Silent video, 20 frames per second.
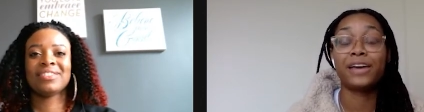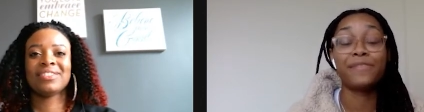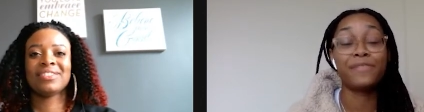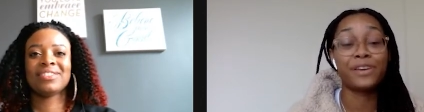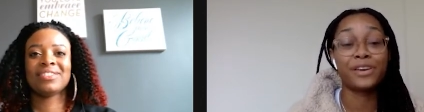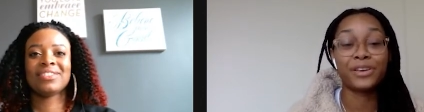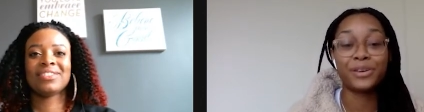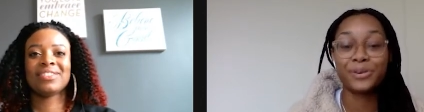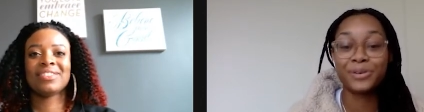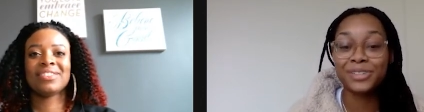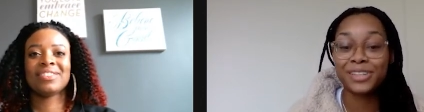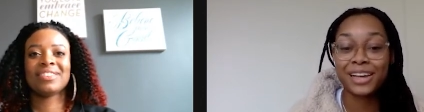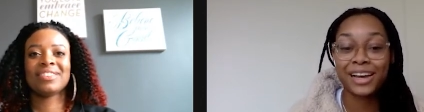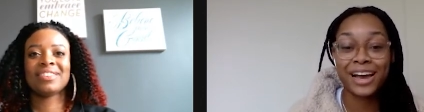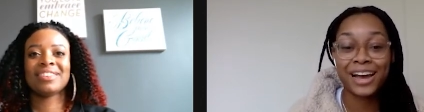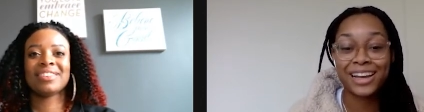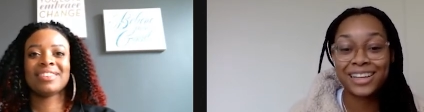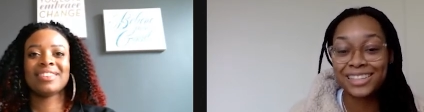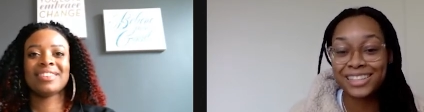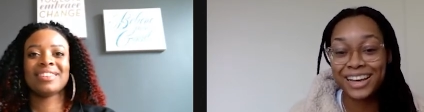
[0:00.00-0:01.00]
Speaker 1: even use
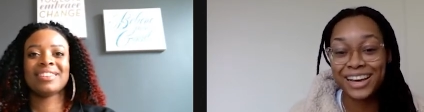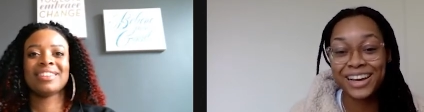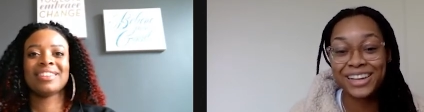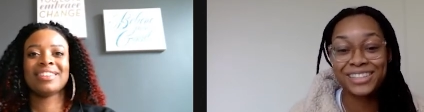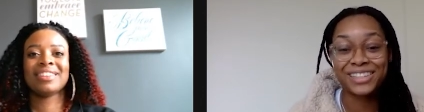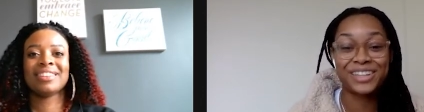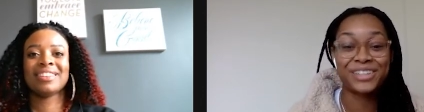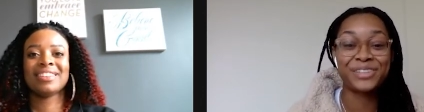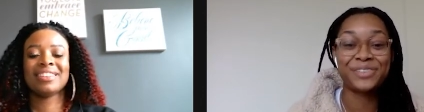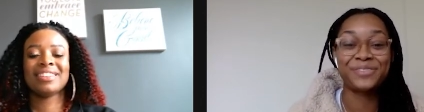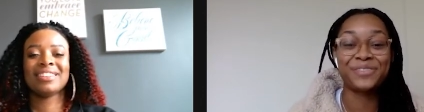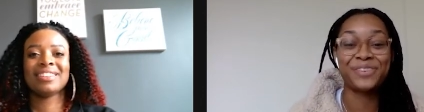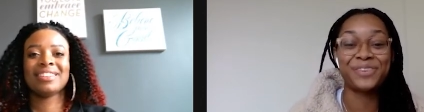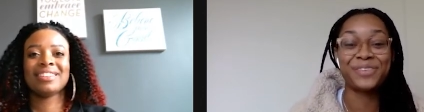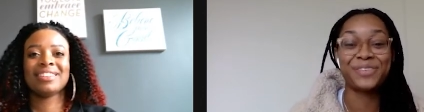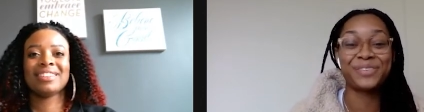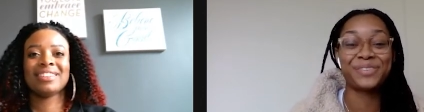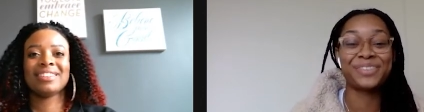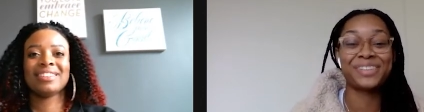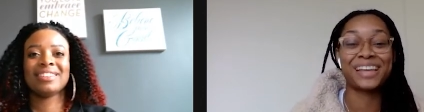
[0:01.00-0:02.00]
essays that you
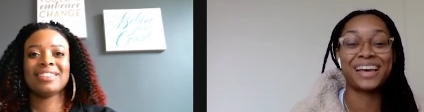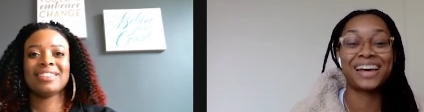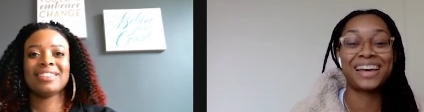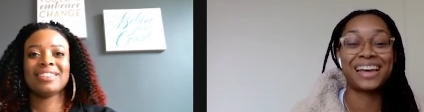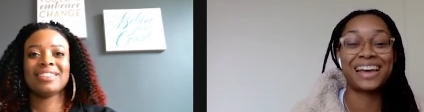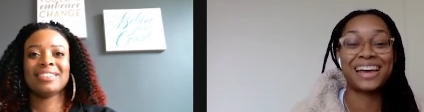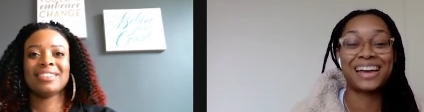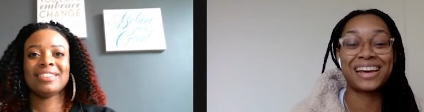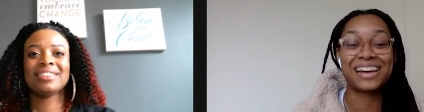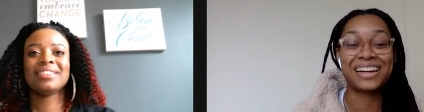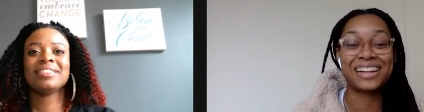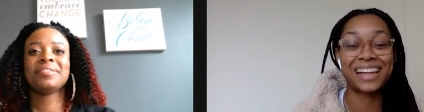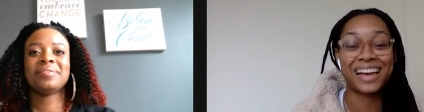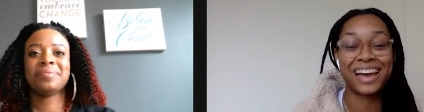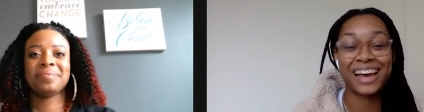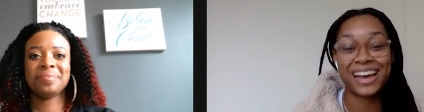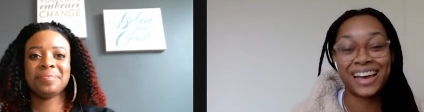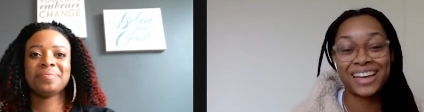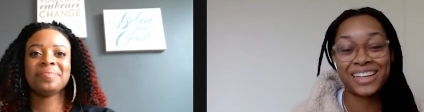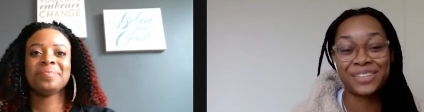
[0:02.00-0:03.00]
use like in mm-hmm.
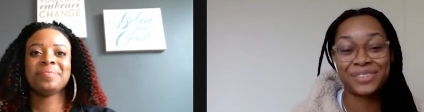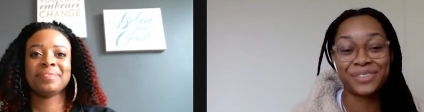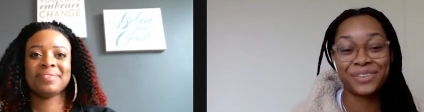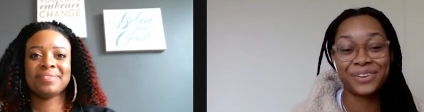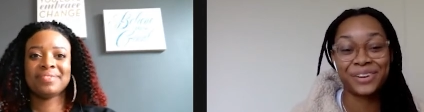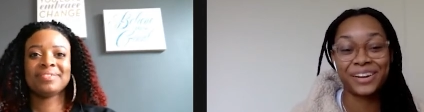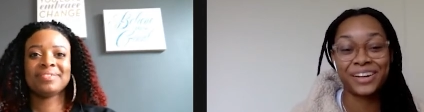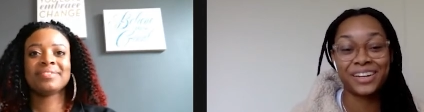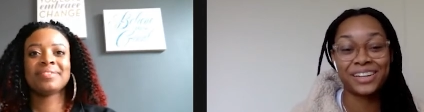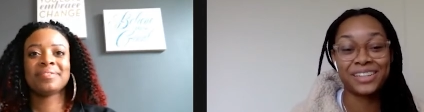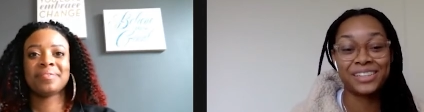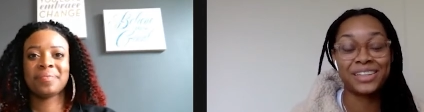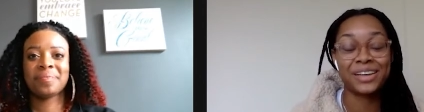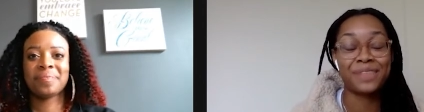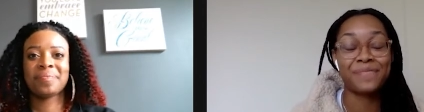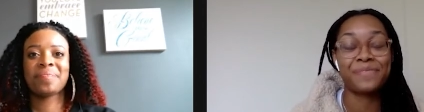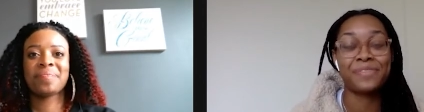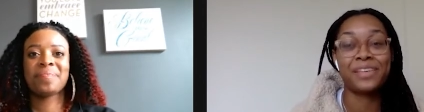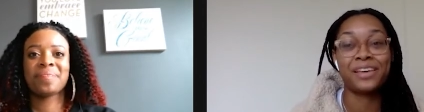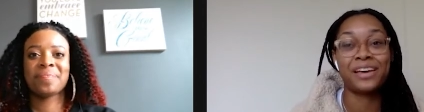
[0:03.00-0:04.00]
class or
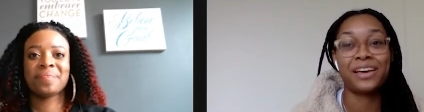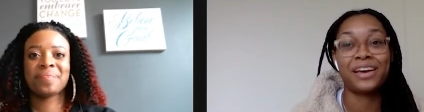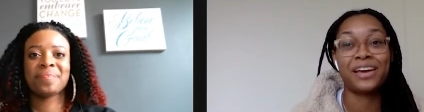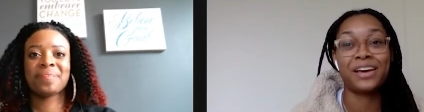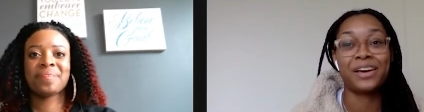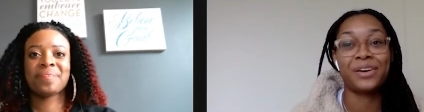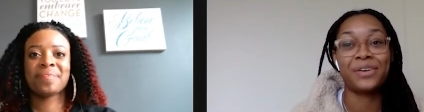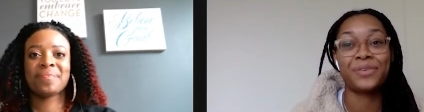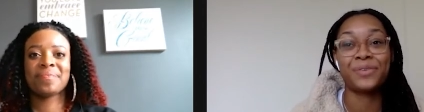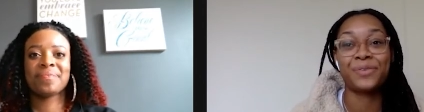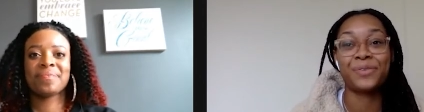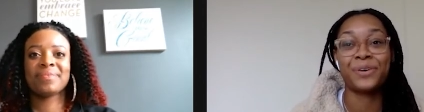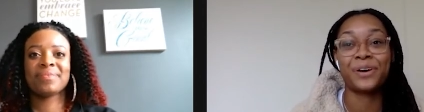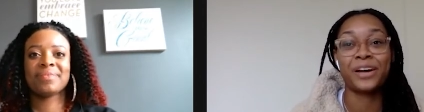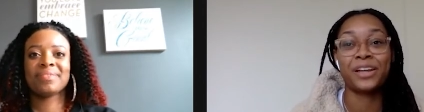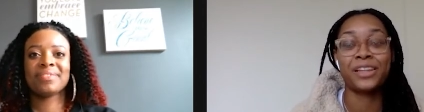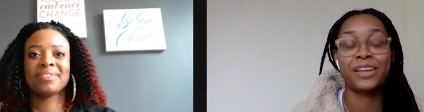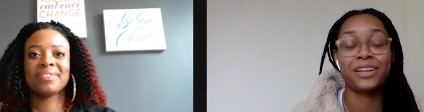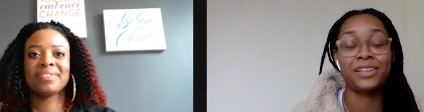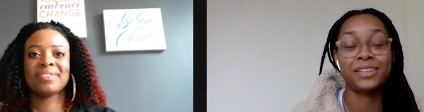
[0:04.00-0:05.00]
something.
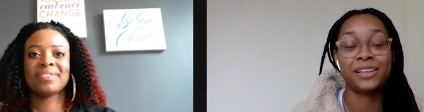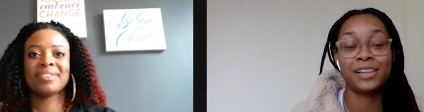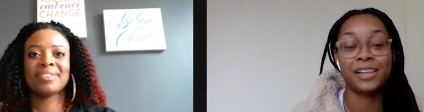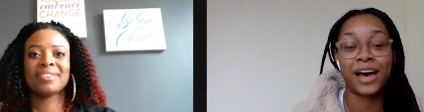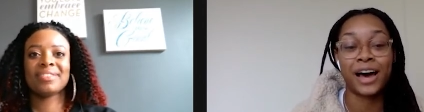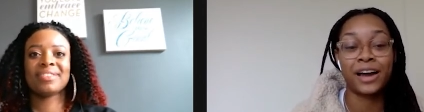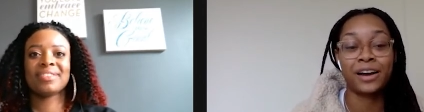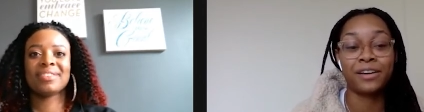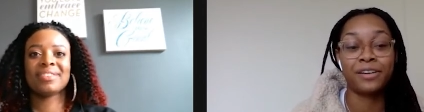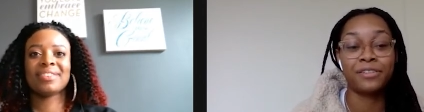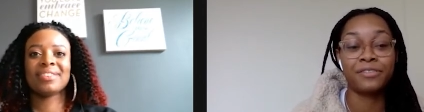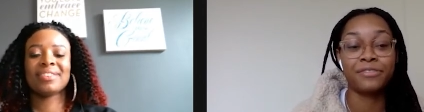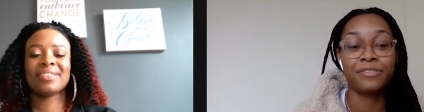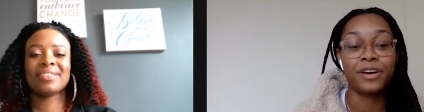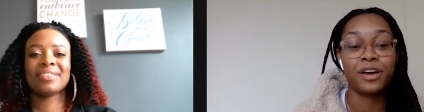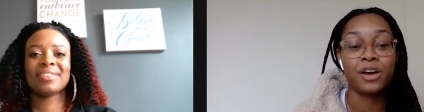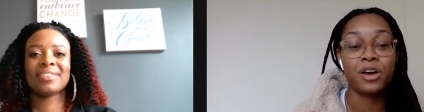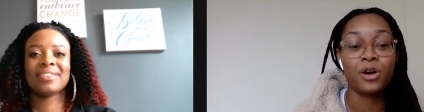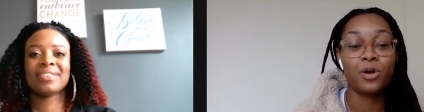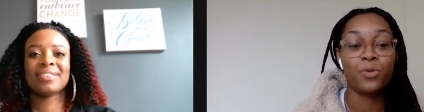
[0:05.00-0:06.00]
Or there's a lot of
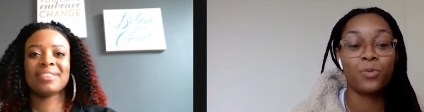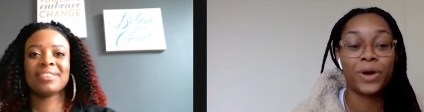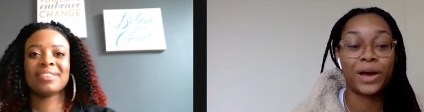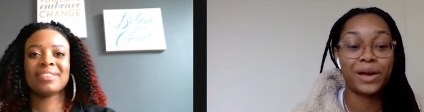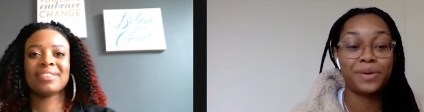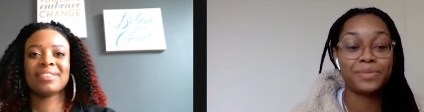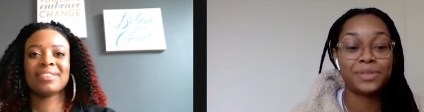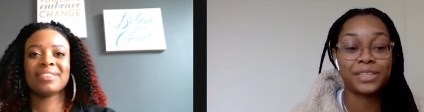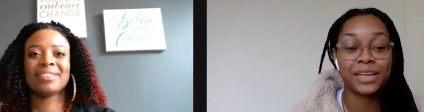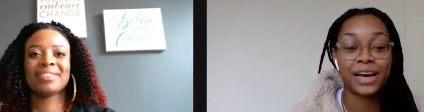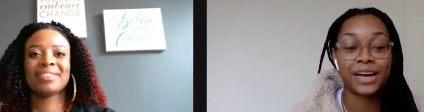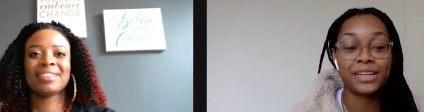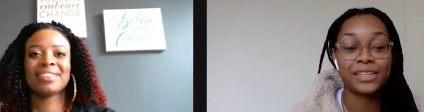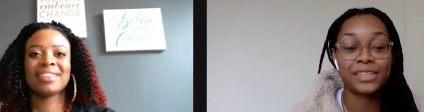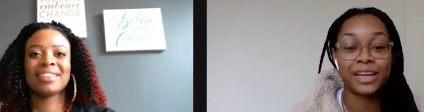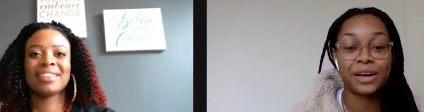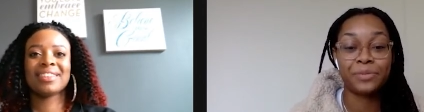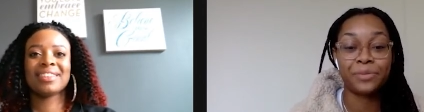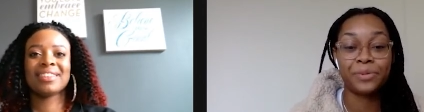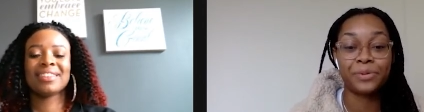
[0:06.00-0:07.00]

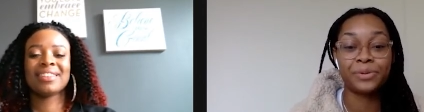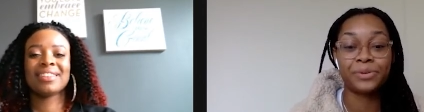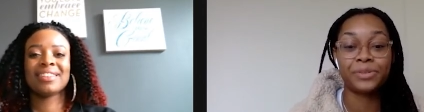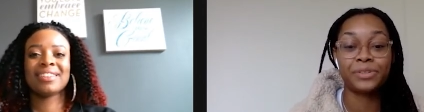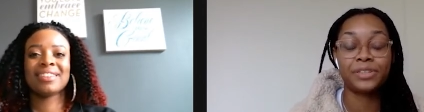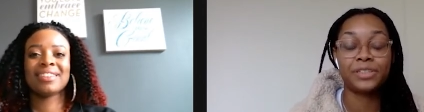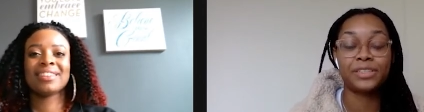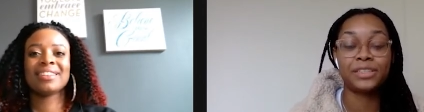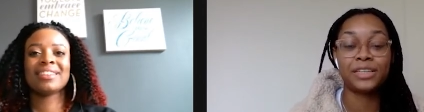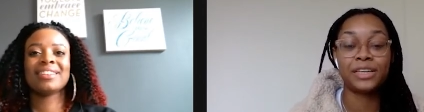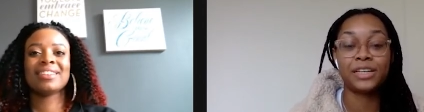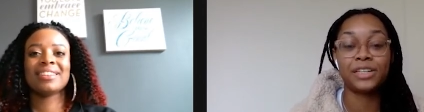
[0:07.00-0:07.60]
websites that will